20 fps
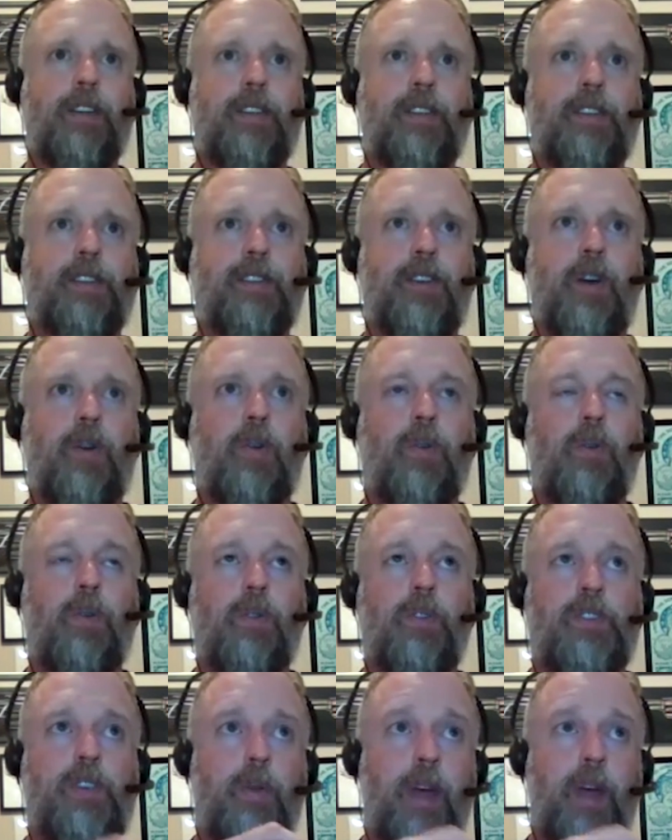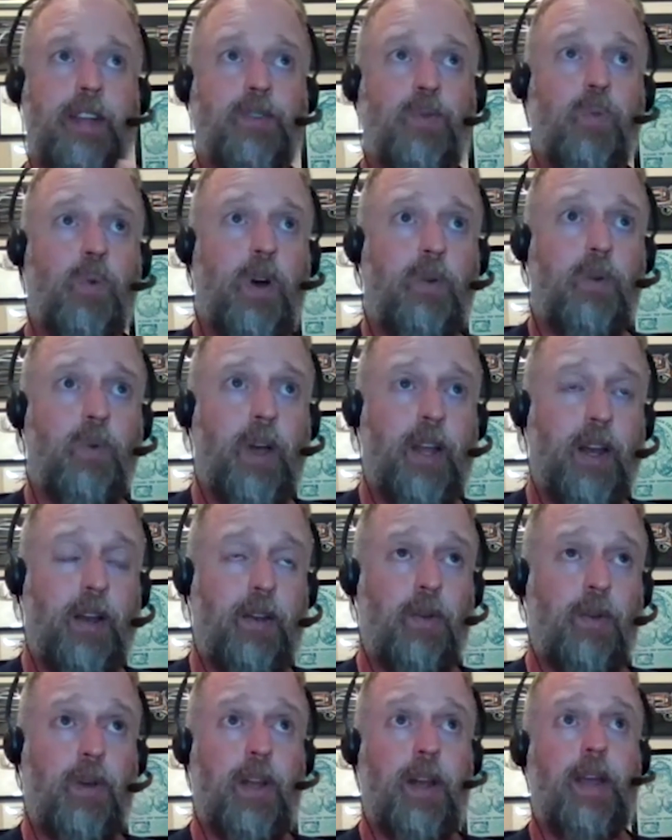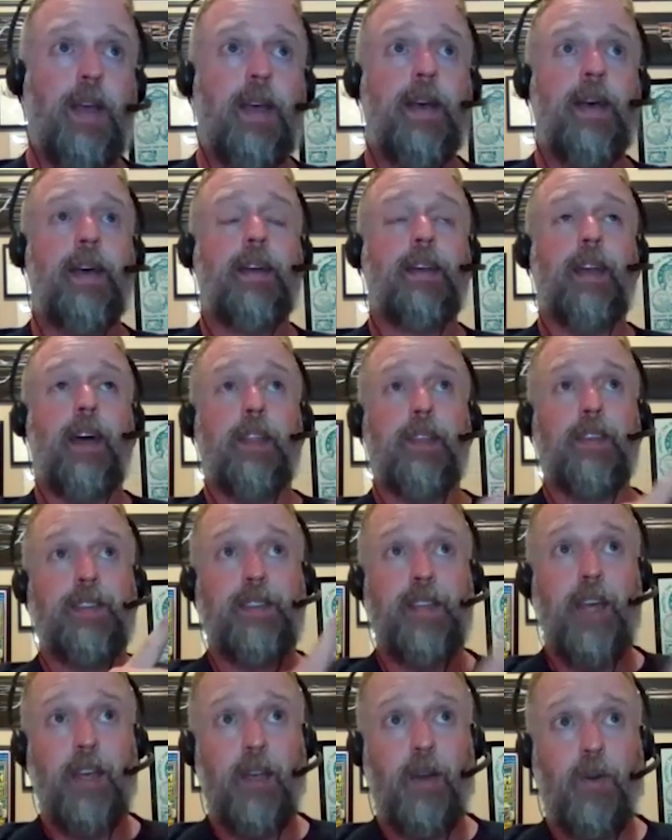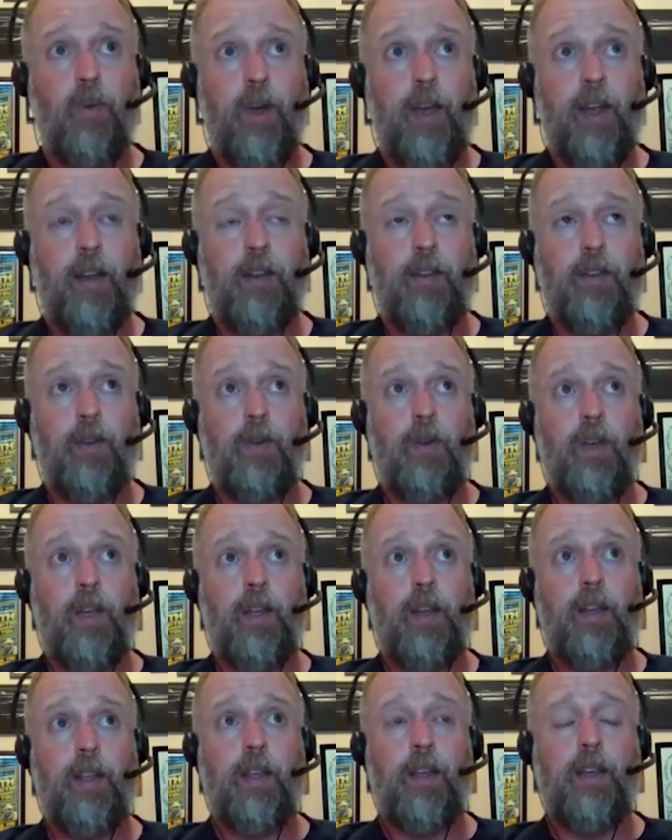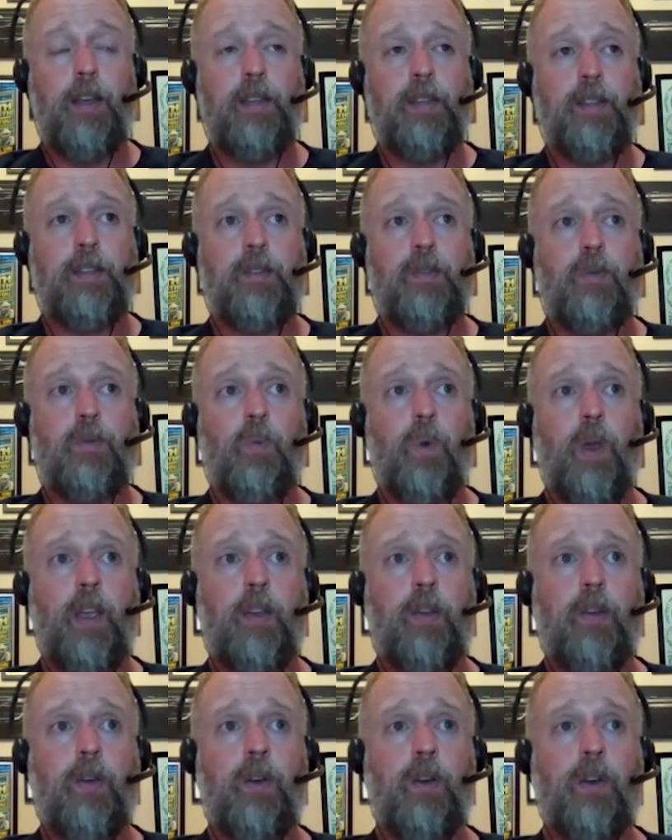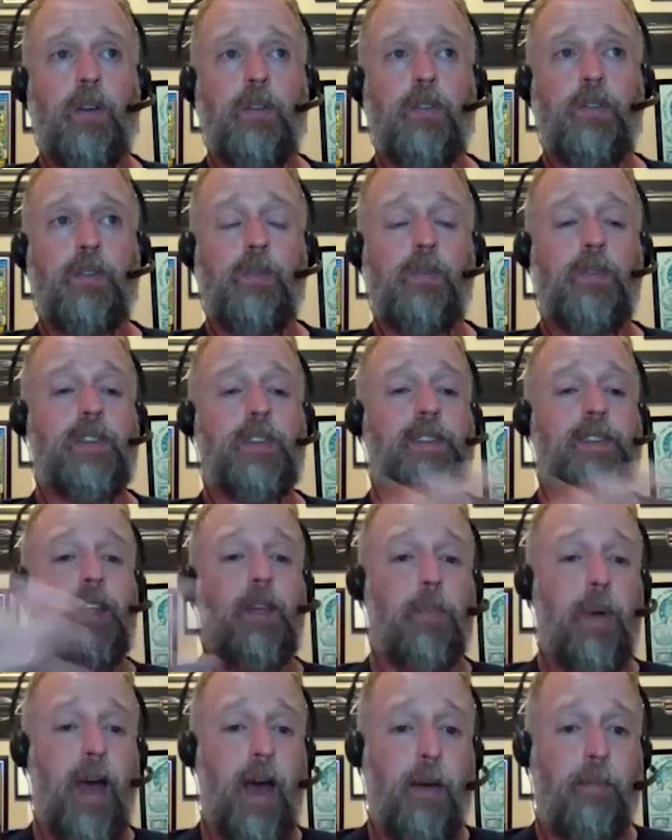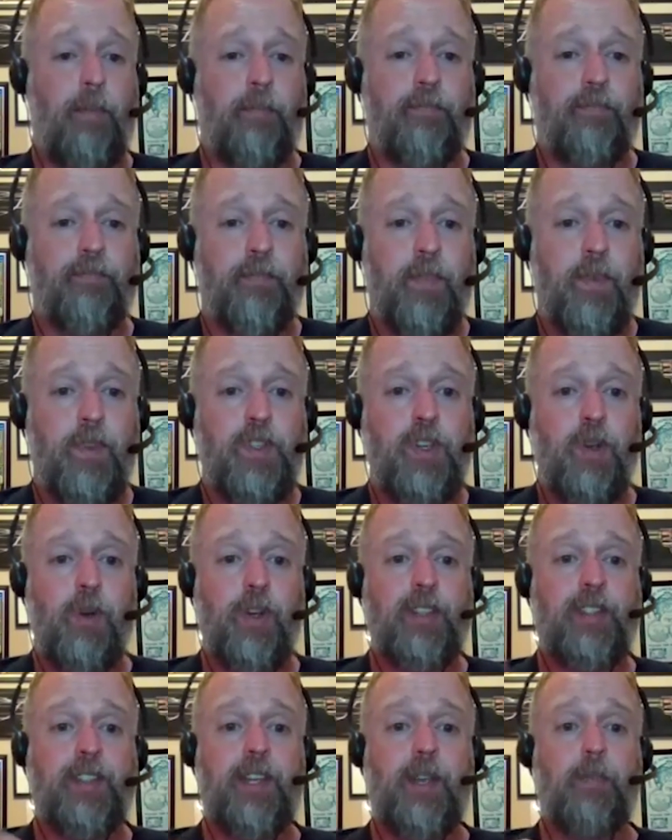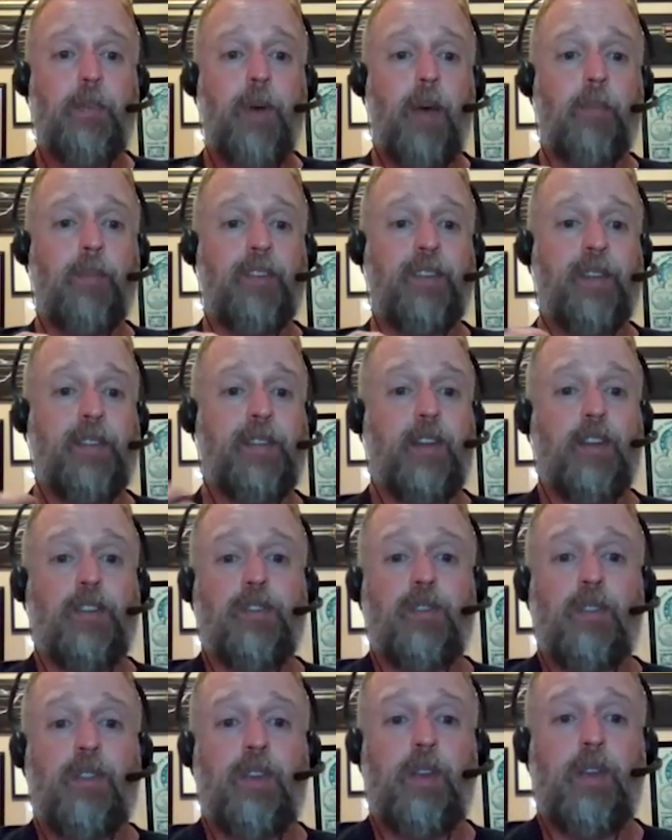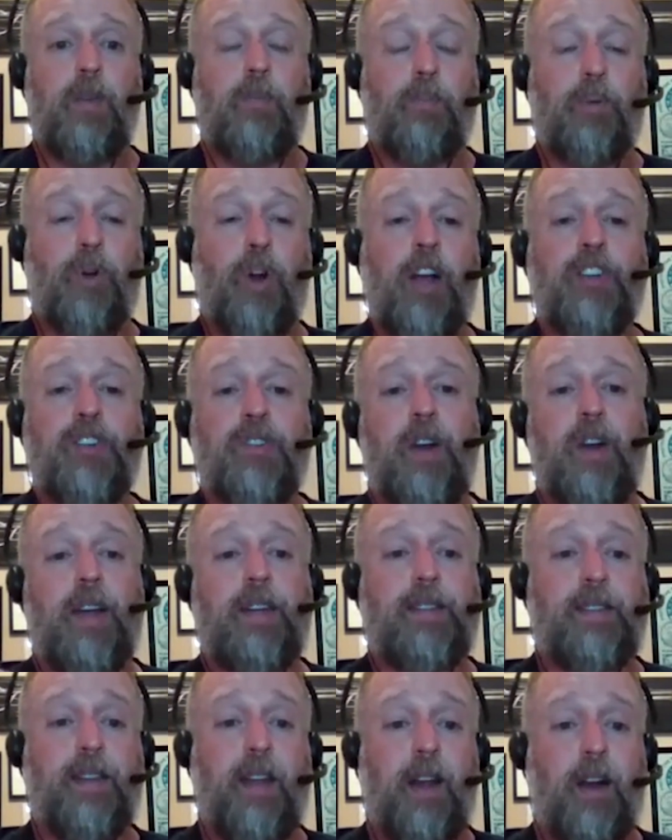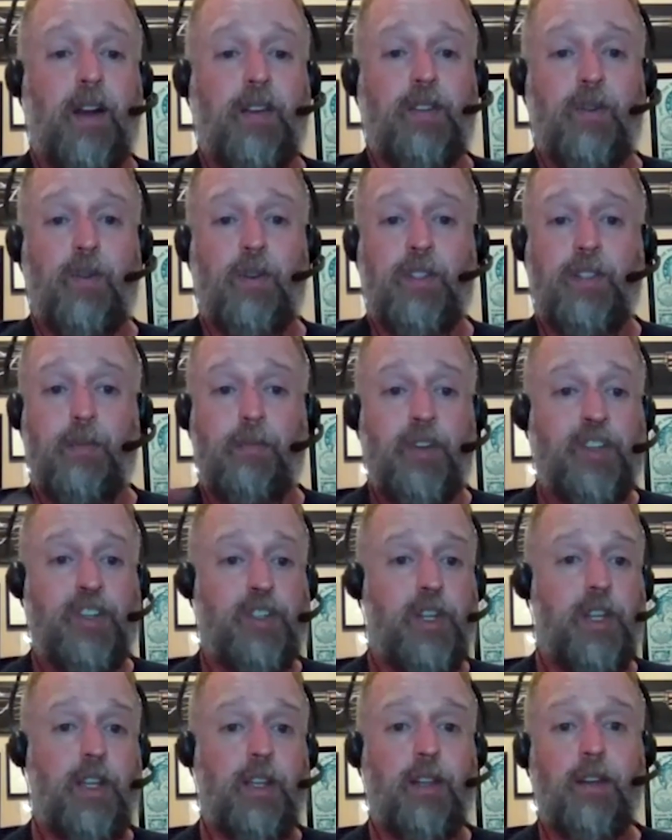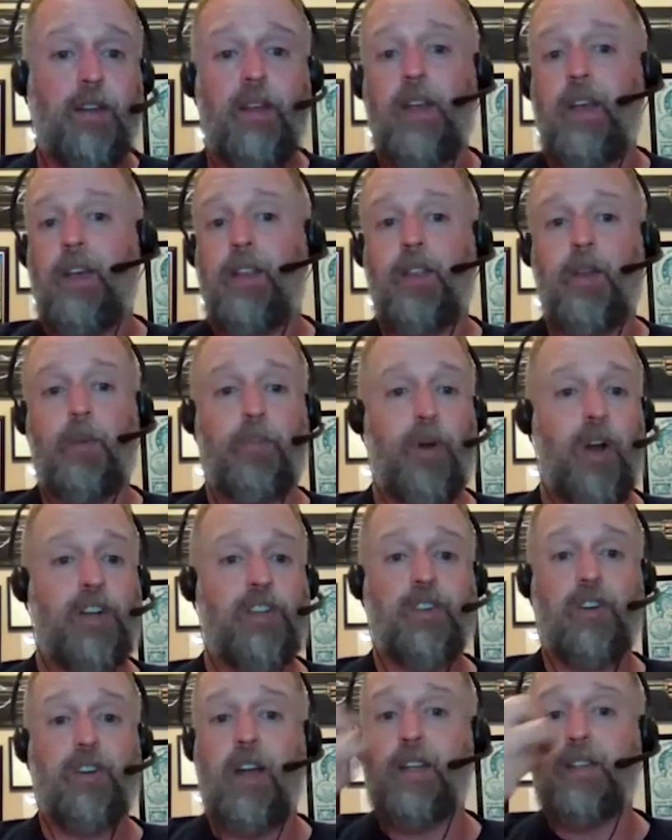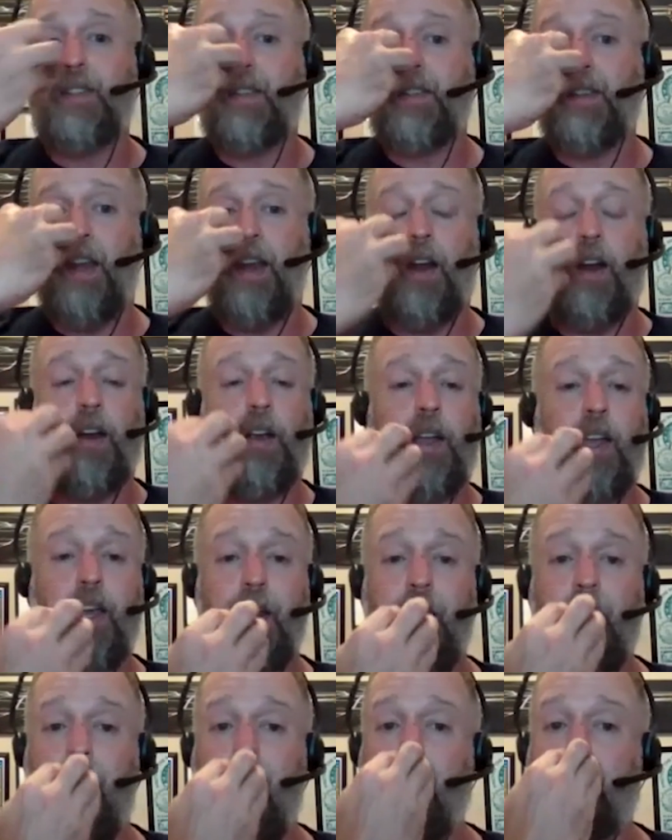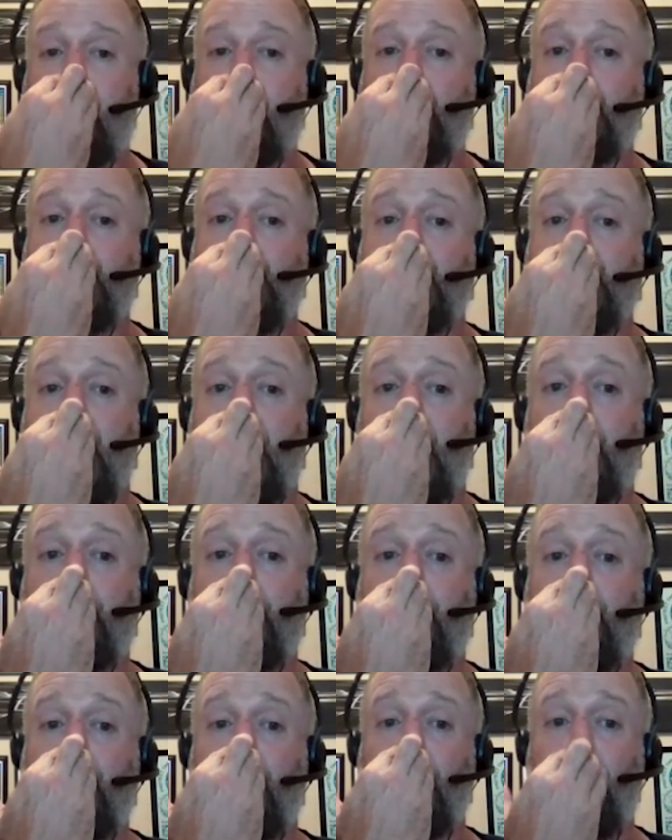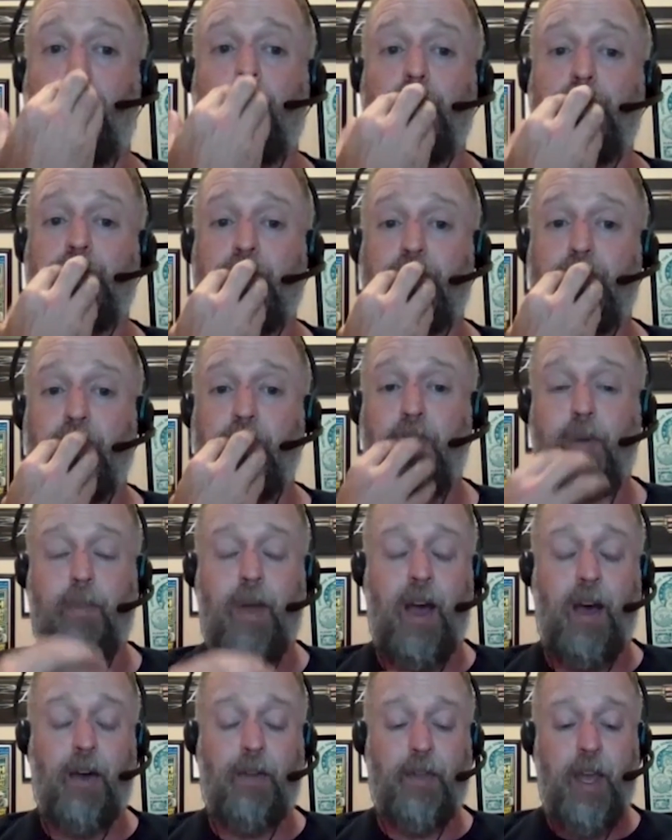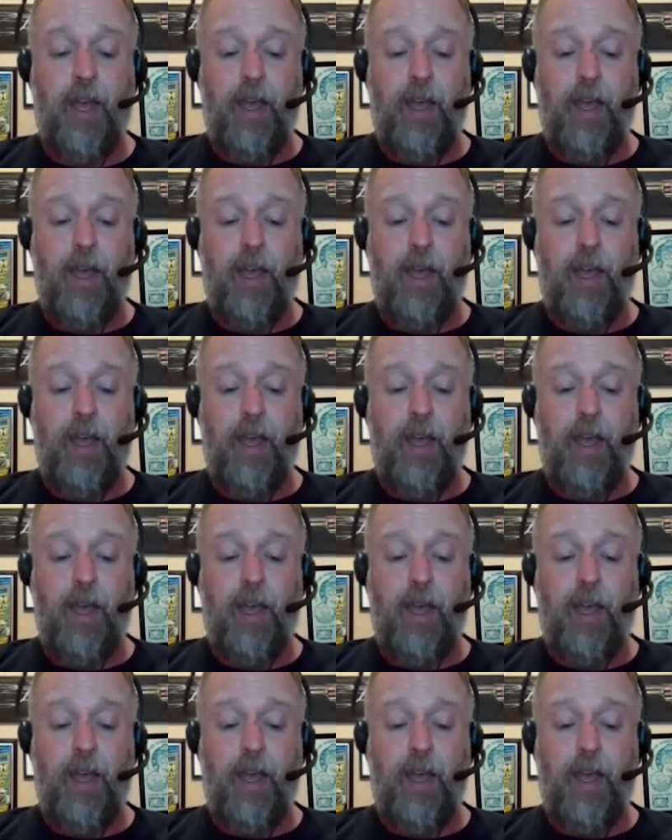So that's one way to do it. Now, the second way to do it is we could do a CPAP. So a CPAP is essentially pressurized air. So it's a machine that pressurizes air and it pushes air through your nose and through your mouth,